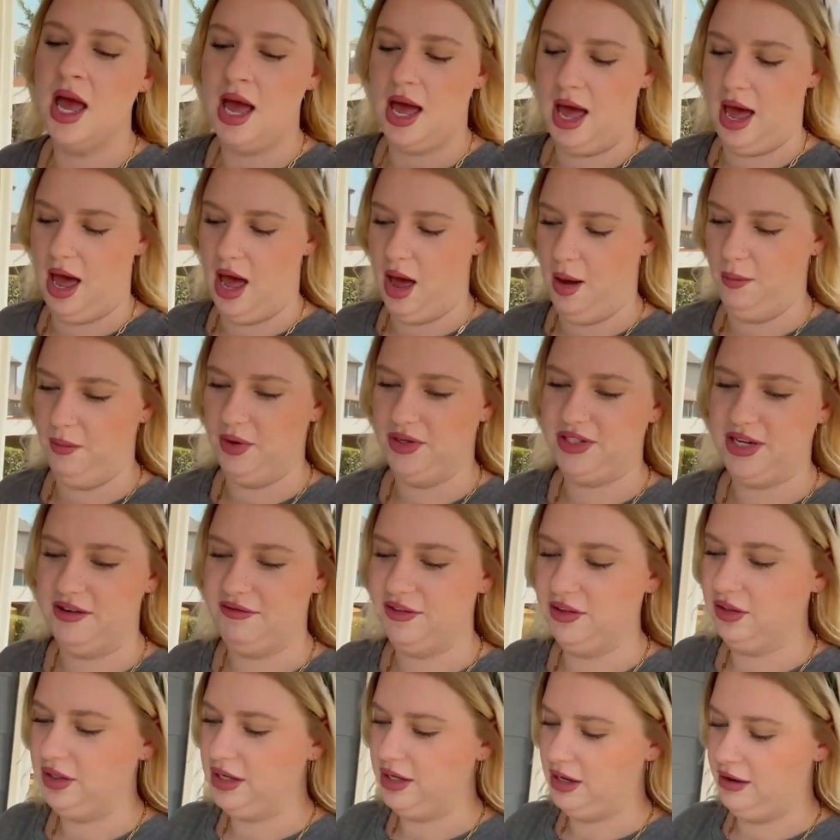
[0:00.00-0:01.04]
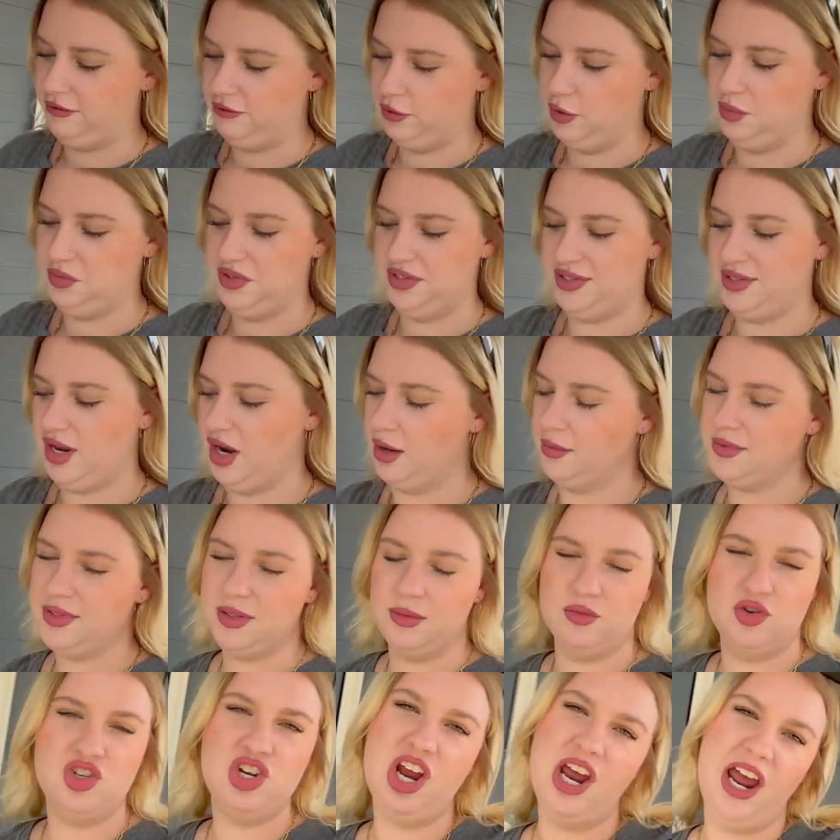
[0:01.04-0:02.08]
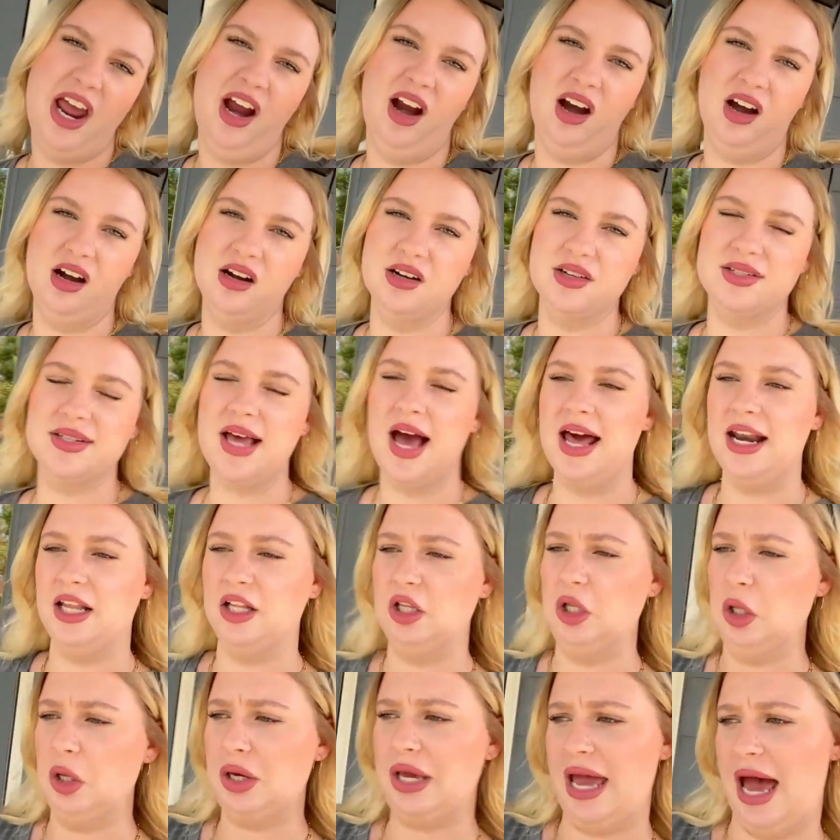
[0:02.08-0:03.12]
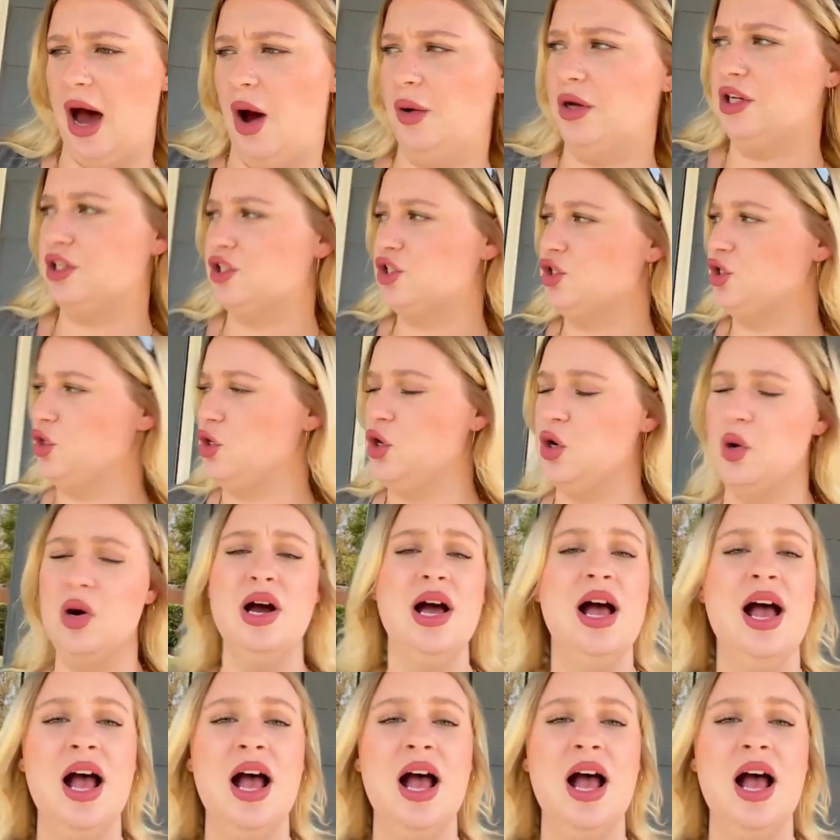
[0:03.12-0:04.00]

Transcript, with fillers: um, but definitely enough room to set up some chairs, kind of look out into